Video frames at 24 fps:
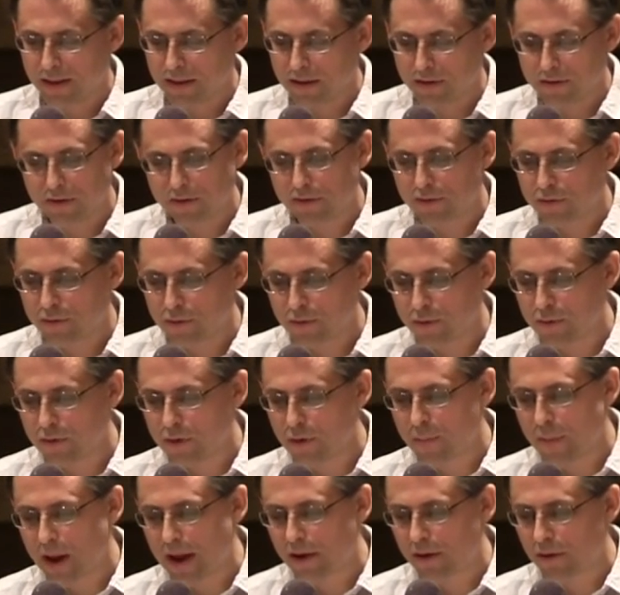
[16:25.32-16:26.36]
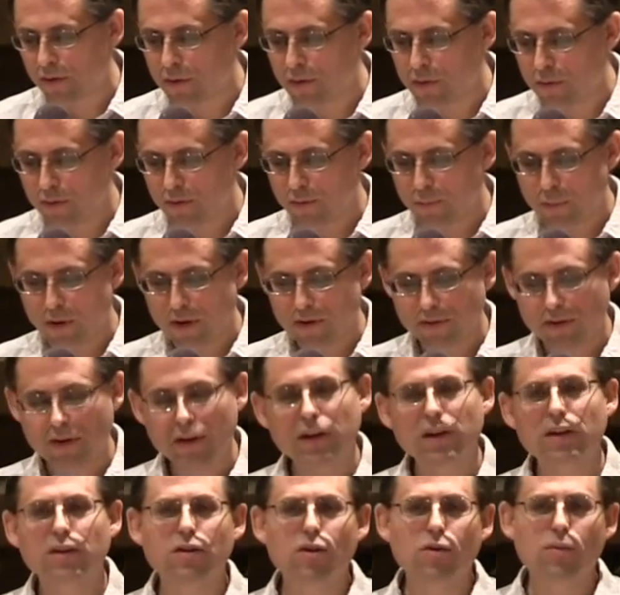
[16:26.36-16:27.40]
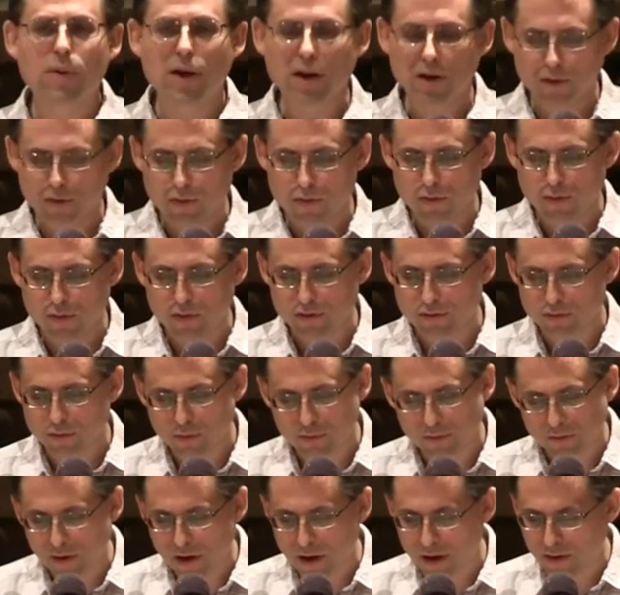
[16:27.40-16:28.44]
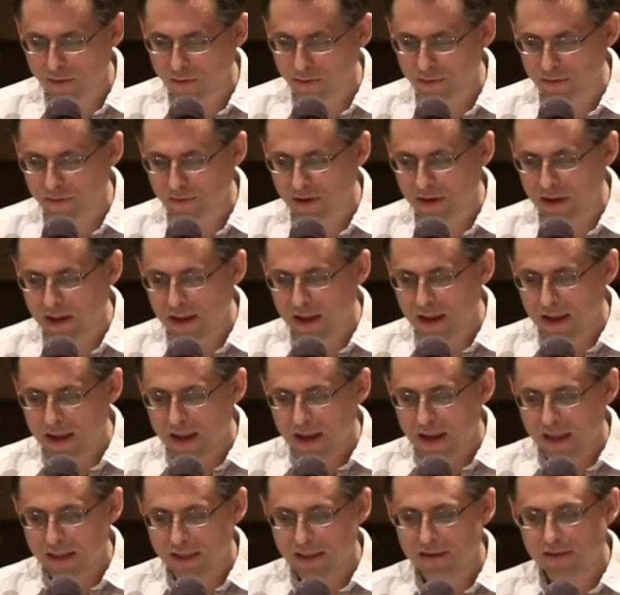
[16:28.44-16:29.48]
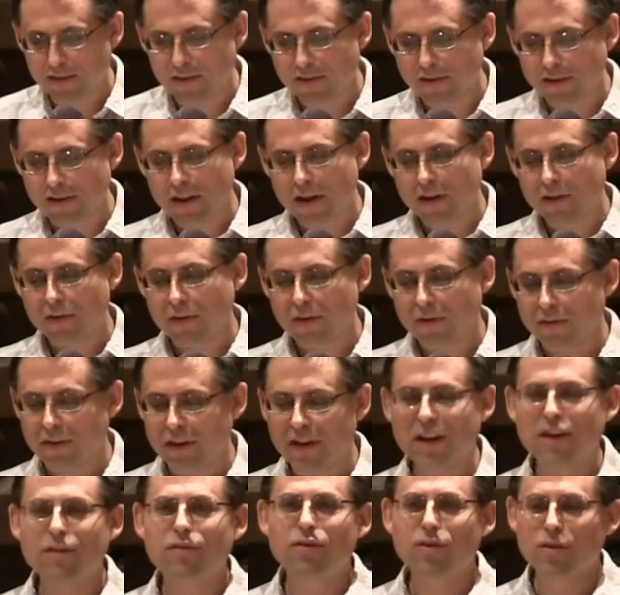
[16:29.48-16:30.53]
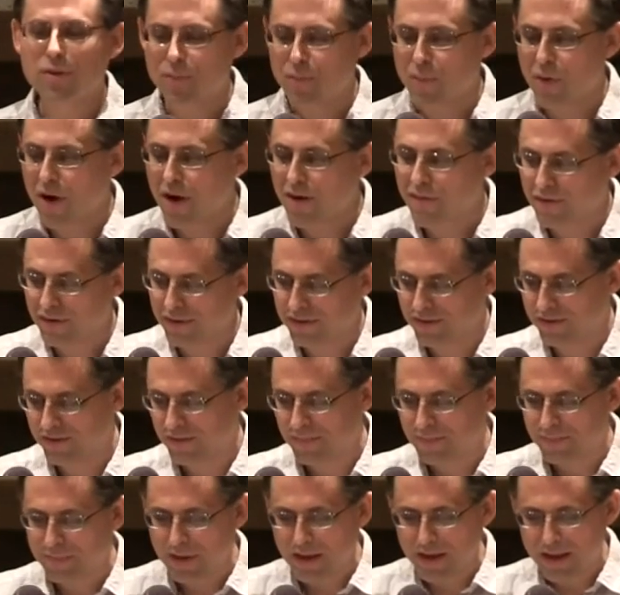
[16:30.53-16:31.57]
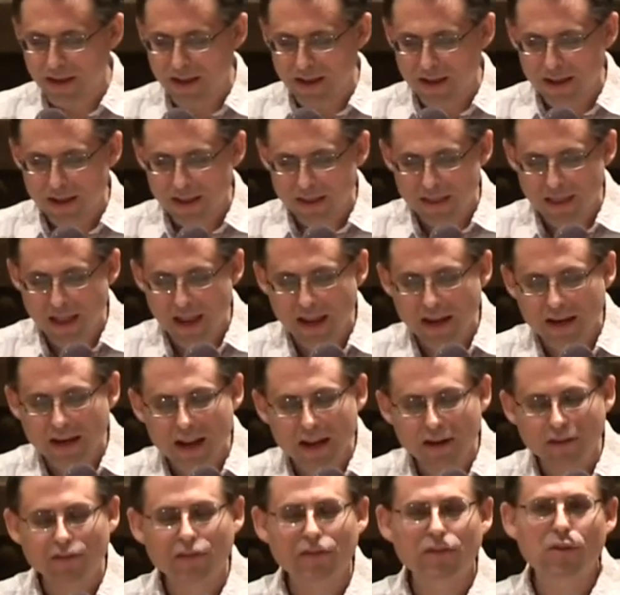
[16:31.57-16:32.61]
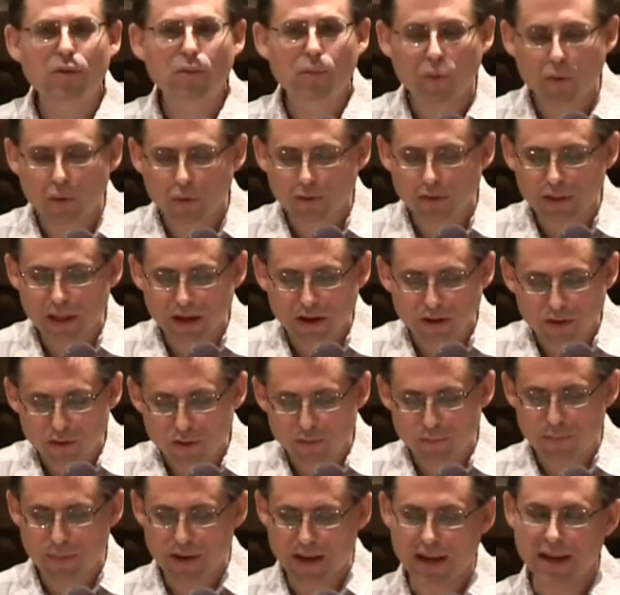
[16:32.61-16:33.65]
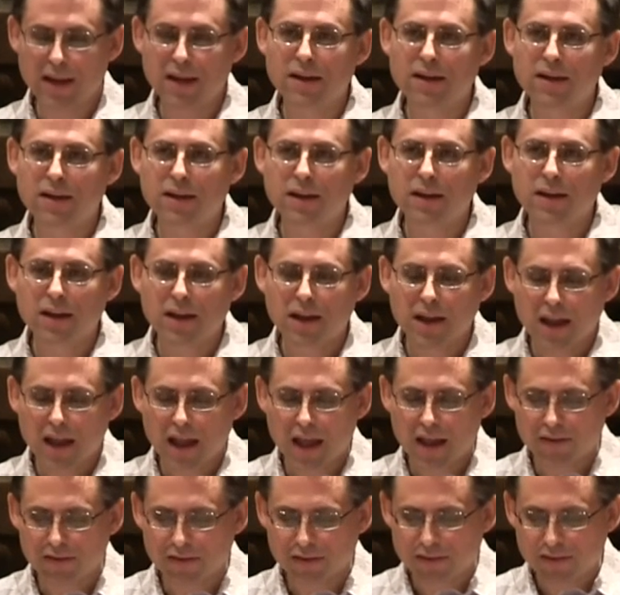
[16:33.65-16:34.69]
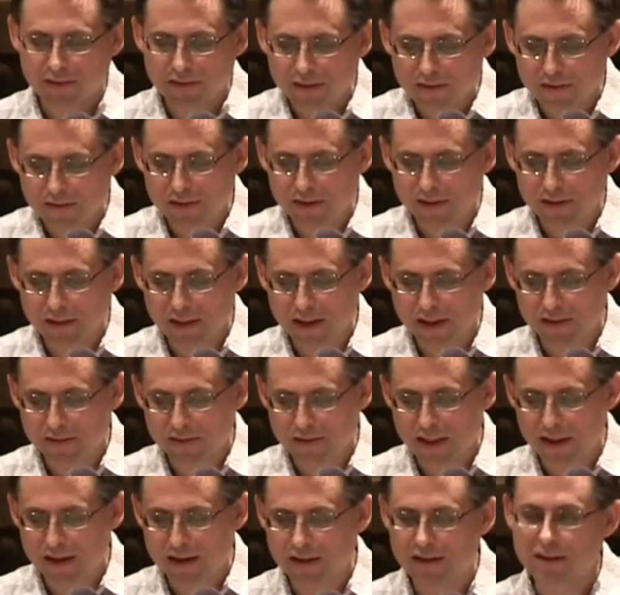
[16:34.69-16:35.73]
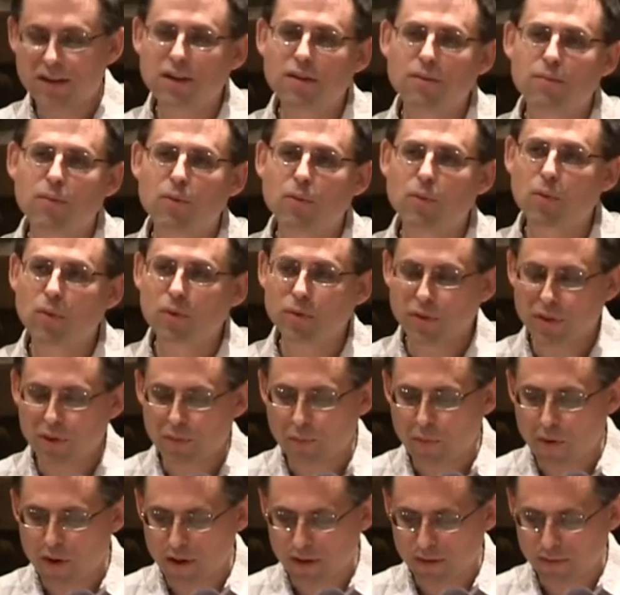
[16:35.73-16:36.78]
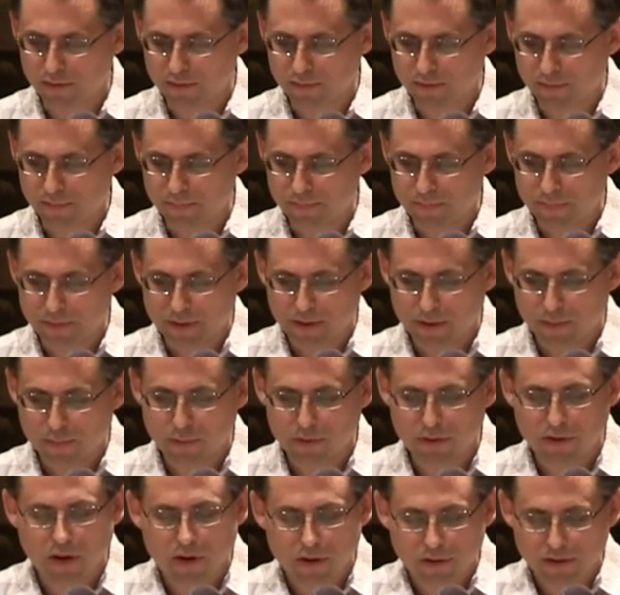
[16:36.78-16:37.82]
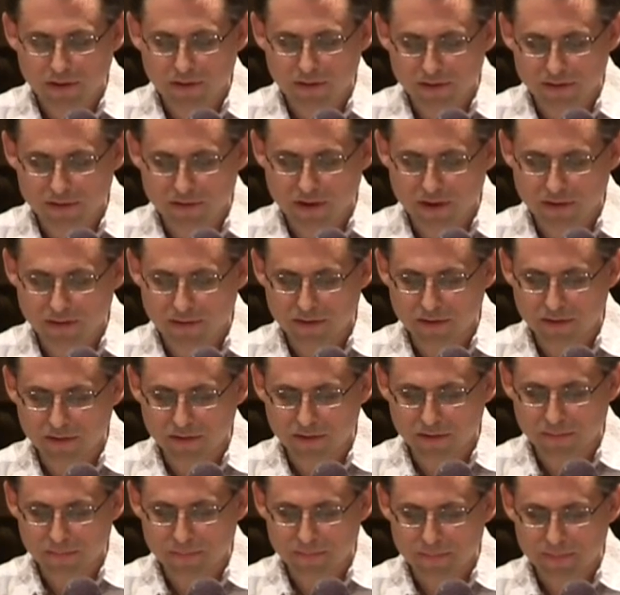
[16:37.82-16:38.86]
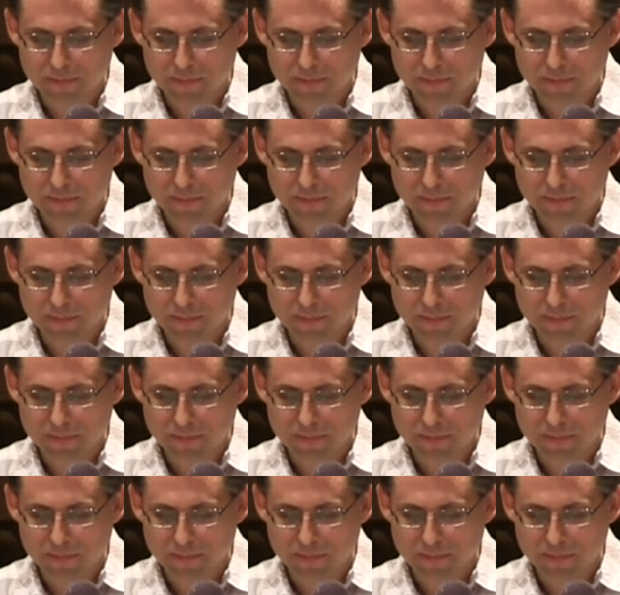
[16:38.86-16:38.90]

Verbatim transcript: this is true no matter who is president and no matter who controls Congress. And this is another of the gifts of the prophets. They announced the world that could be as insistently as they condemned the world that was, with all its injustice.